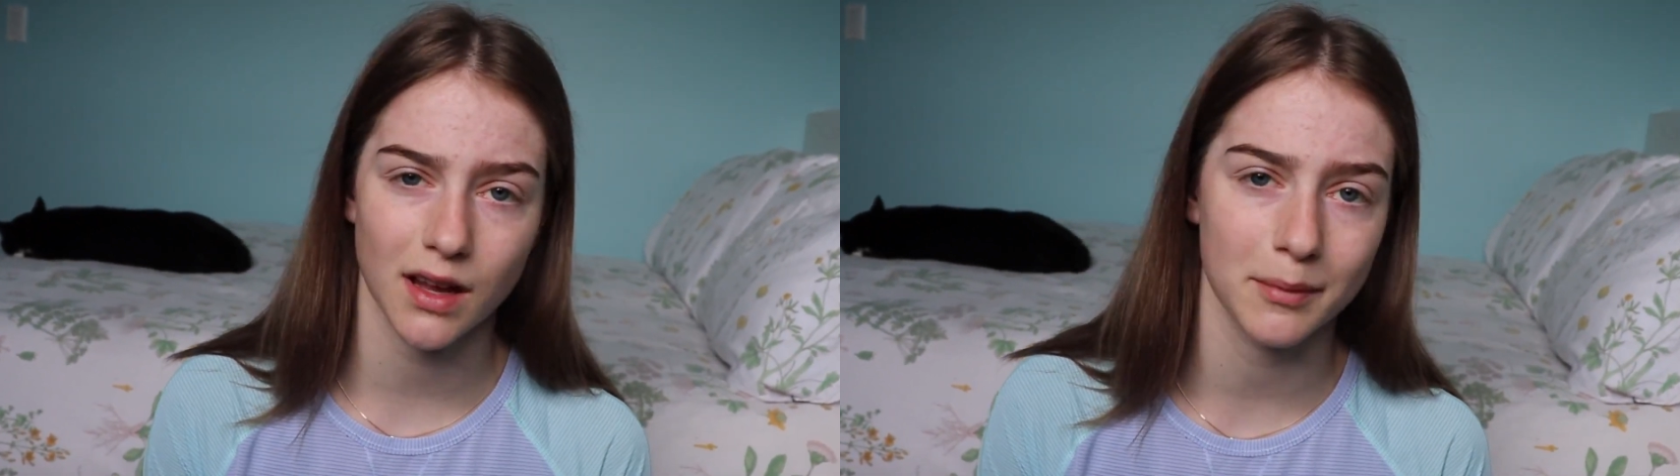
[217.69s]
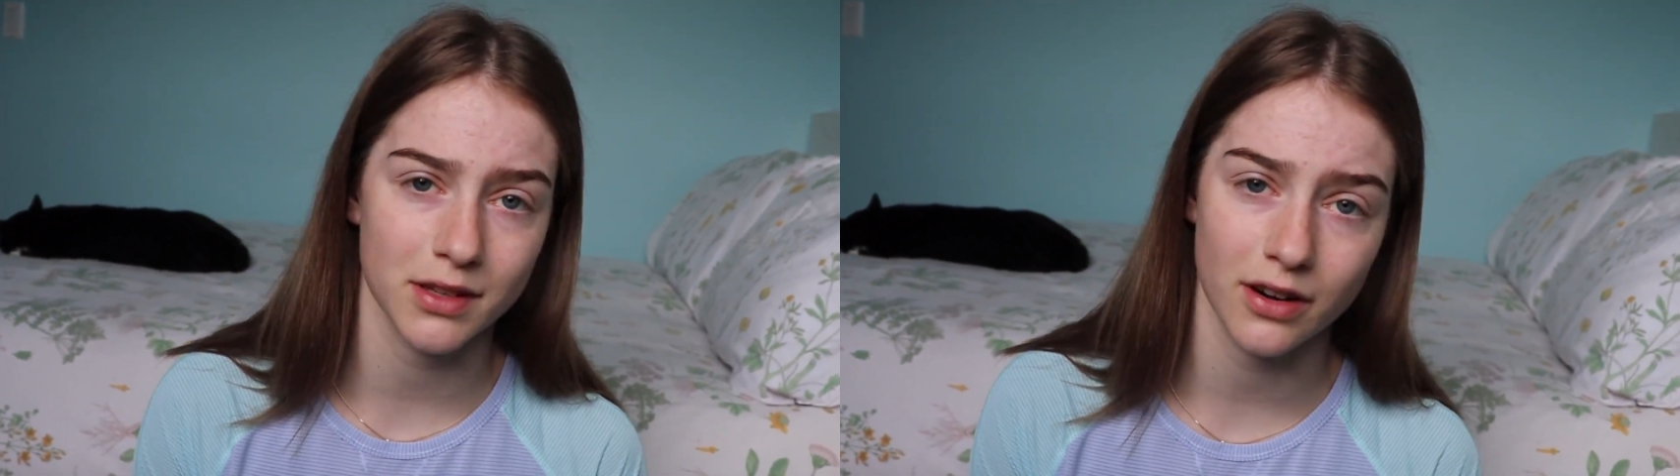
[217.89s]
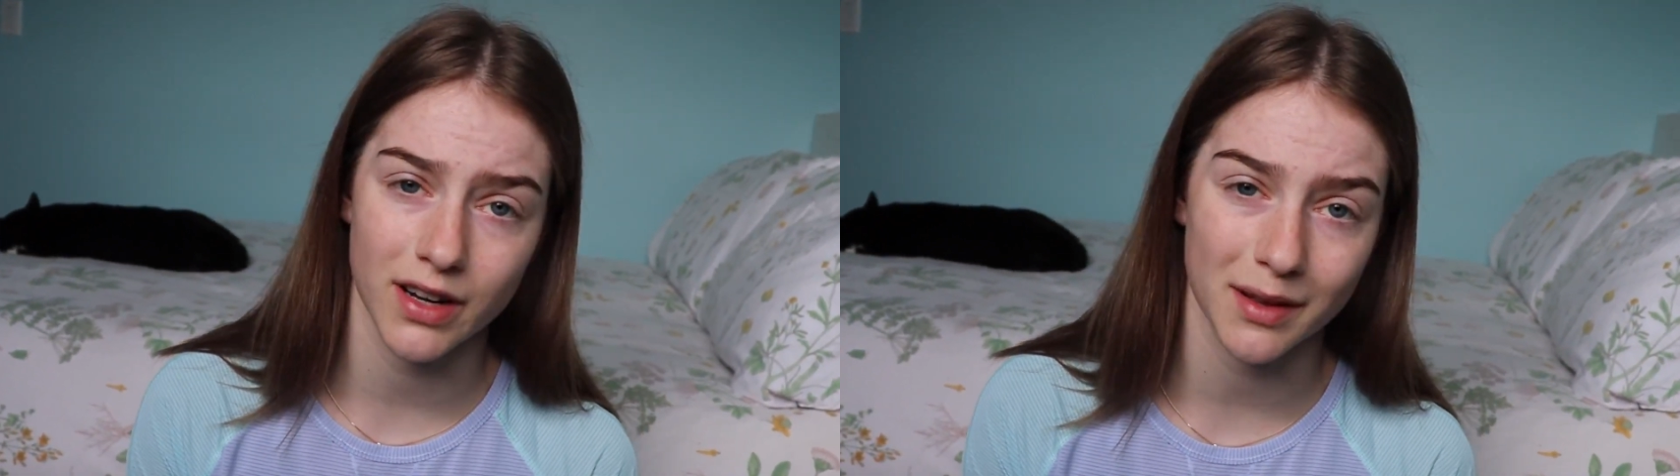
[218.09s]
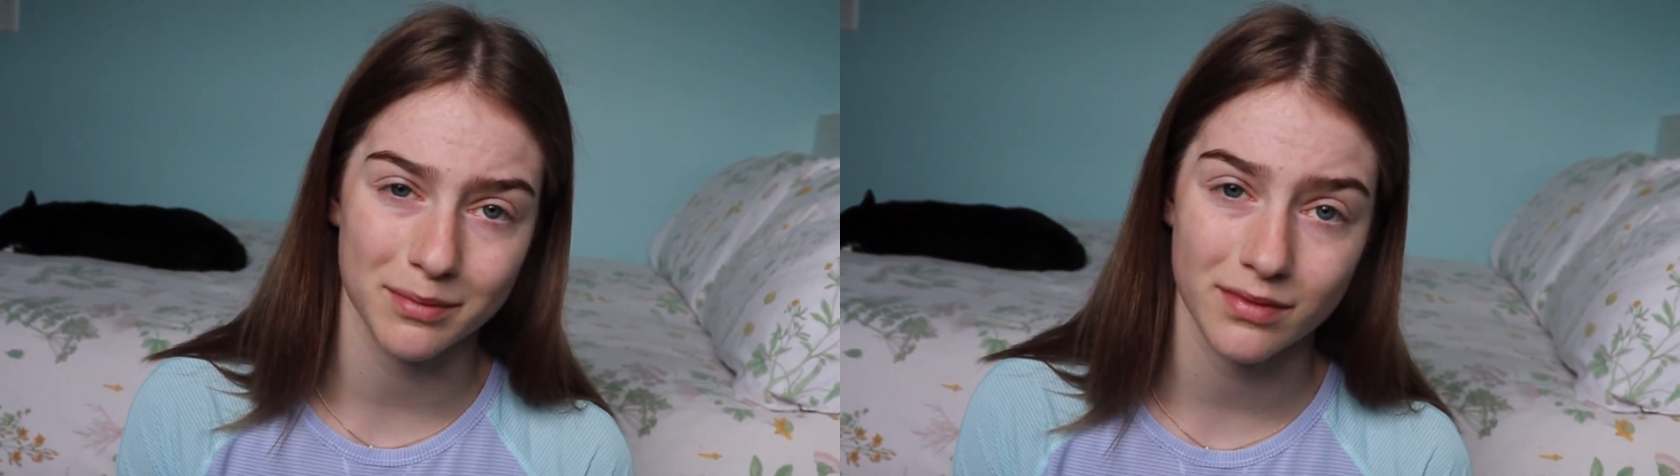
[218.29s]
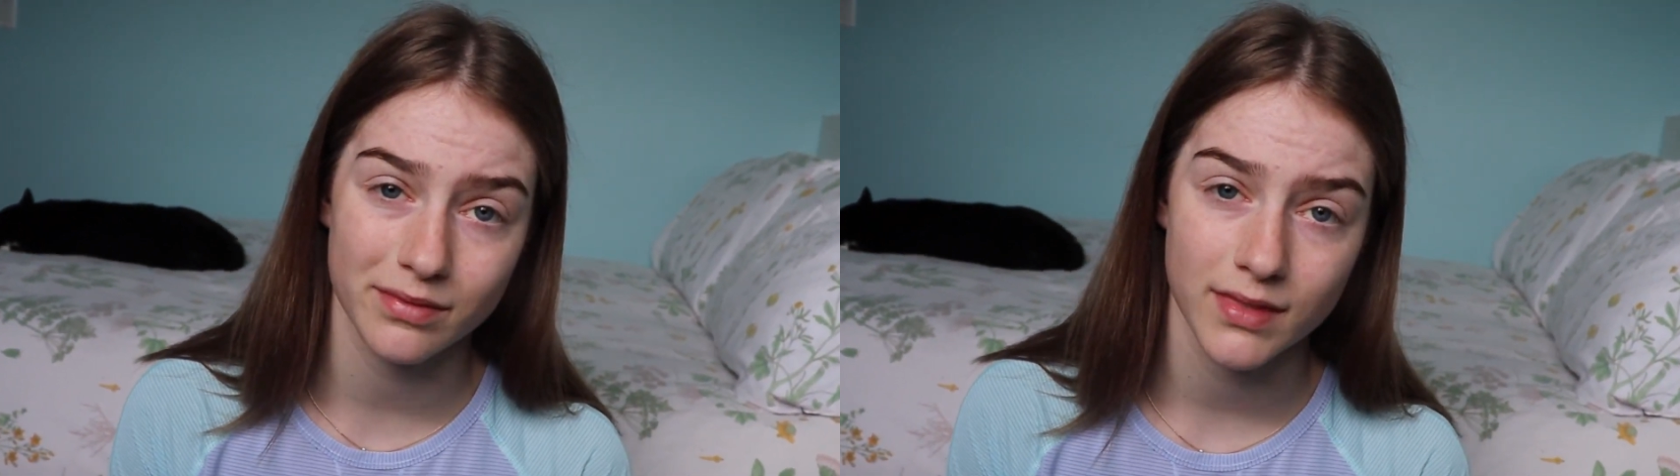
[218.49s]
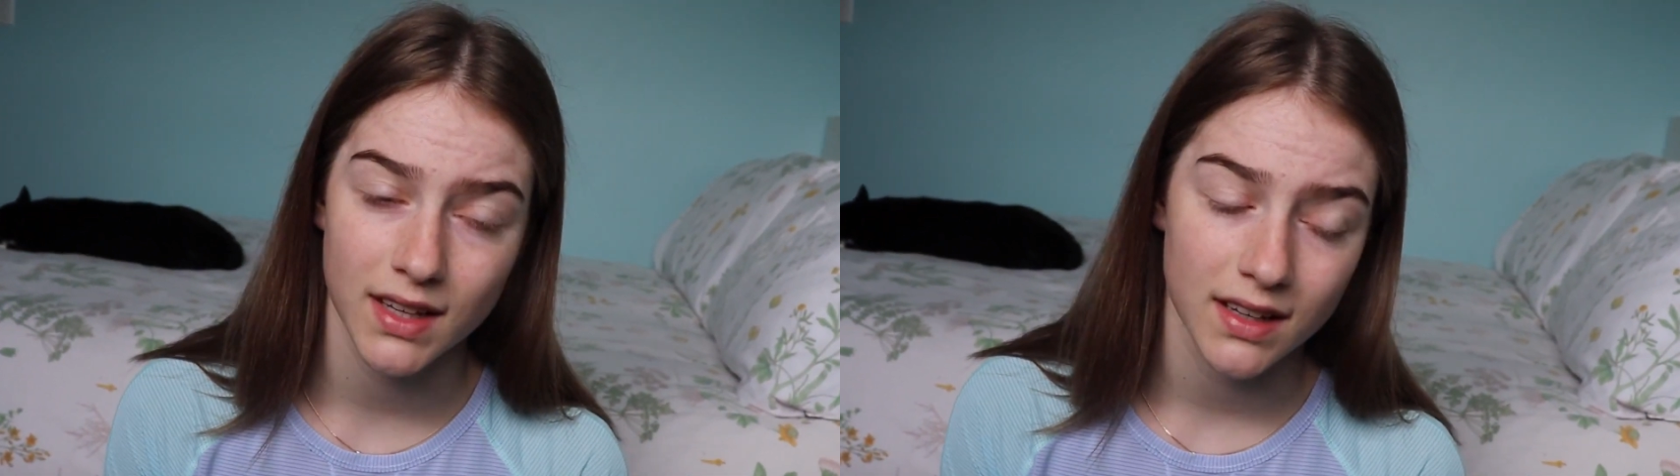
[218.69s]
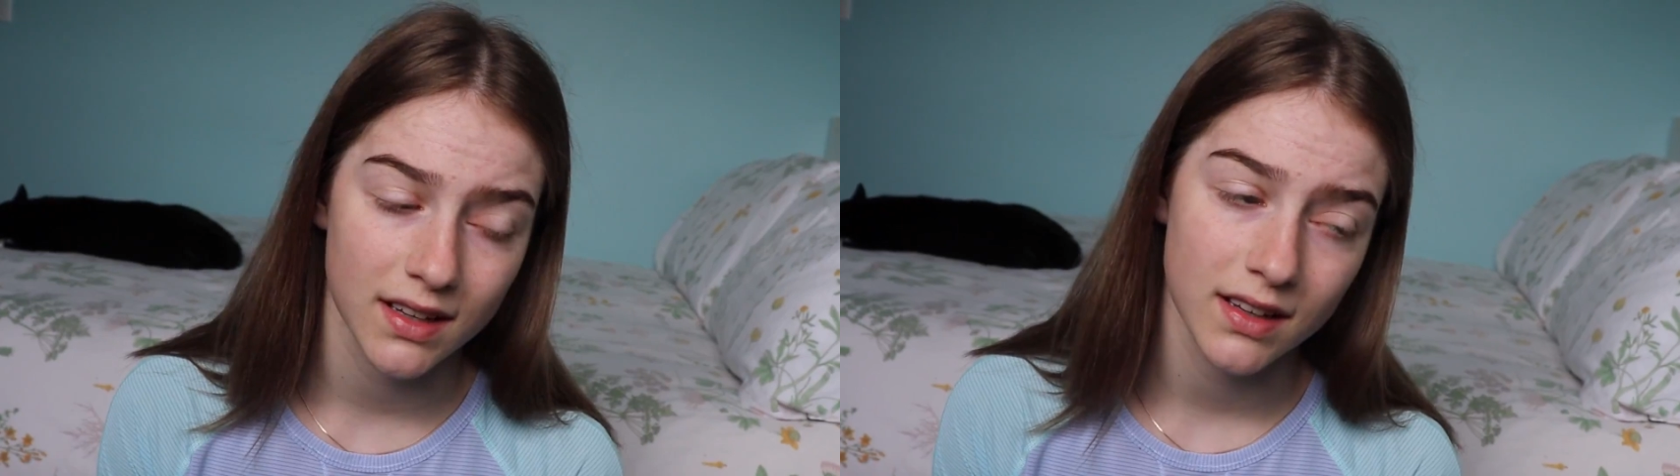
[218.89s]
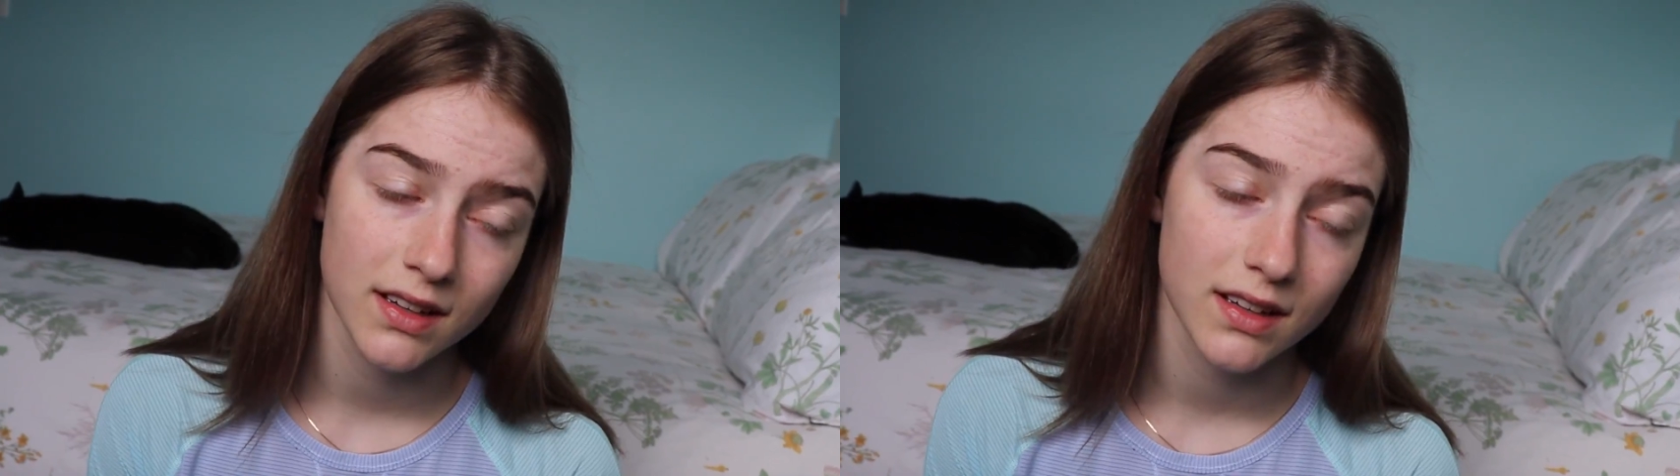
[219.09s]
I'm sorry, I'm,
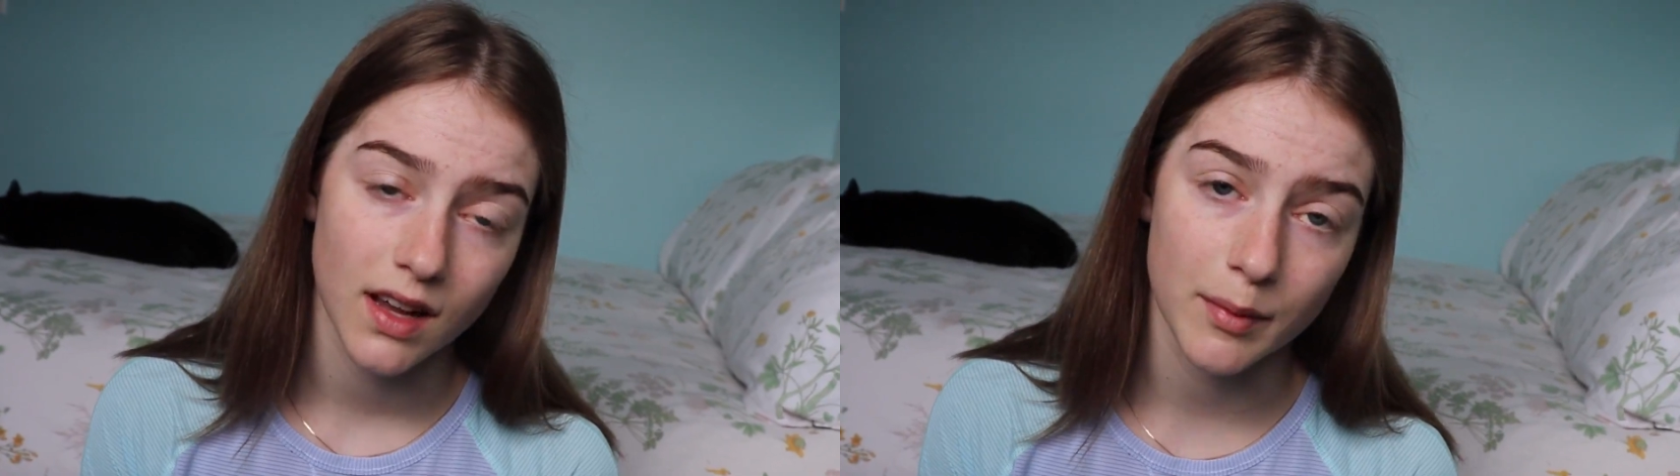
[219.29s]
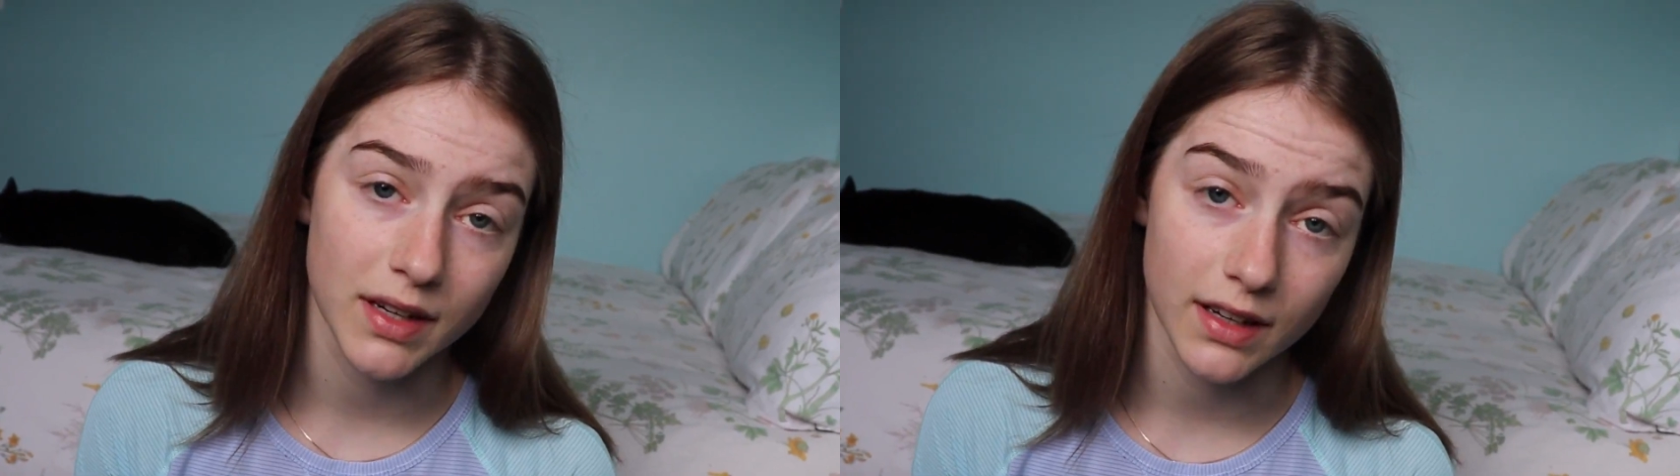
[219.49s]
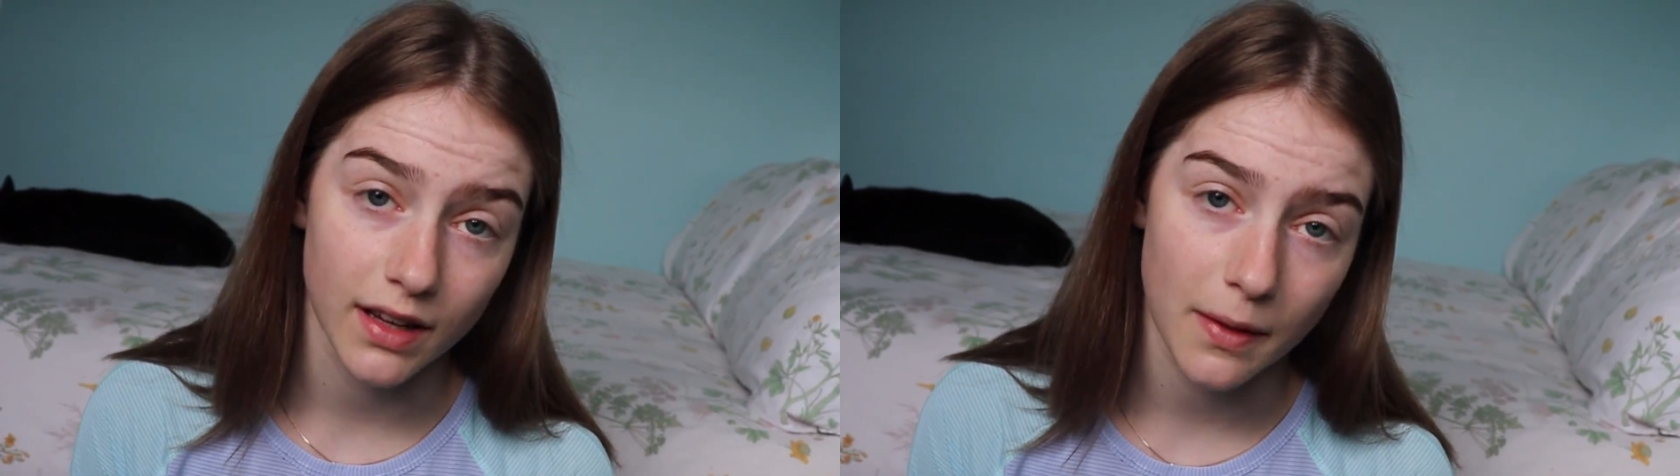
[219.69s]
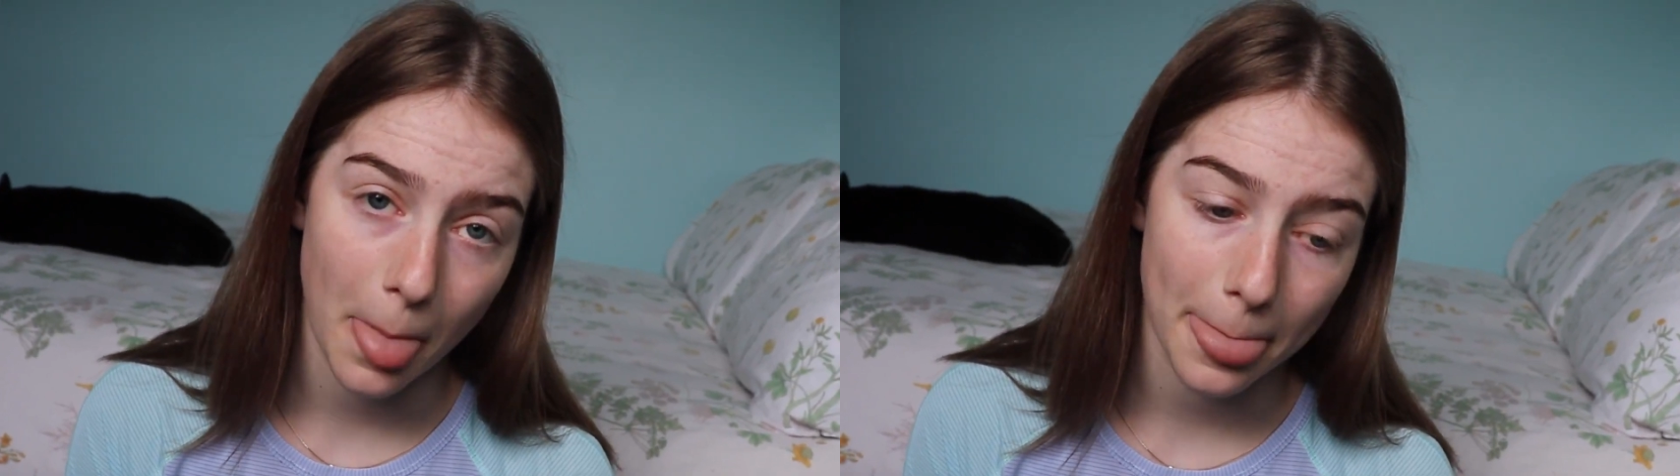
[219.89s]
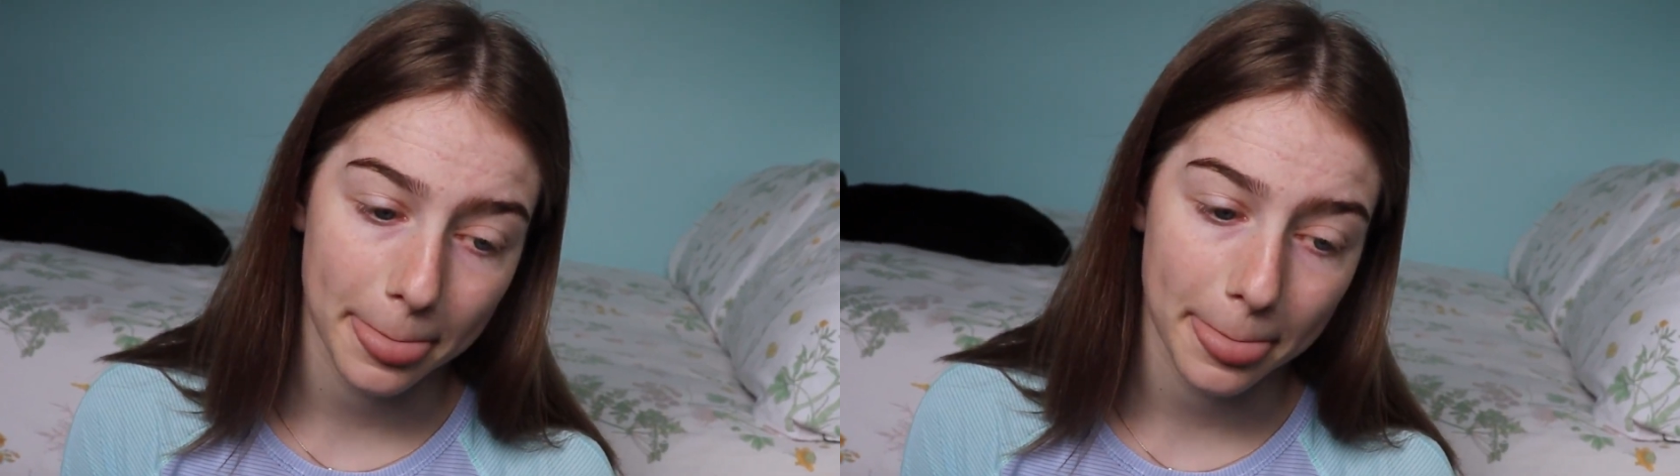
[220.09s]
I'm an idiot.